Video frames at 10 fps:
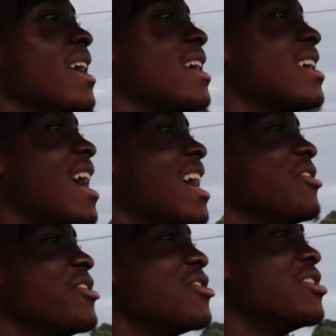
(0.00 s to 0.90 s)
hey, how
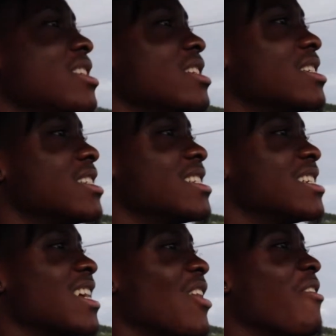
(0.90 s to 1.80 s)
you doing? Okay.
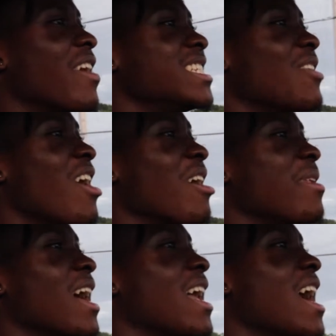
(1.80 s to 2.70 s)
Oh, what if I just walk up and be
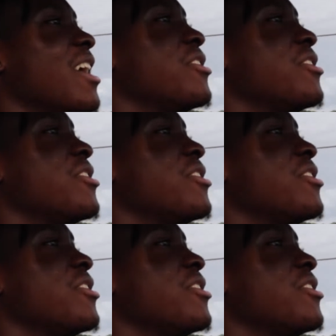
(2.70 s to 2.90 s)
like, hey, how you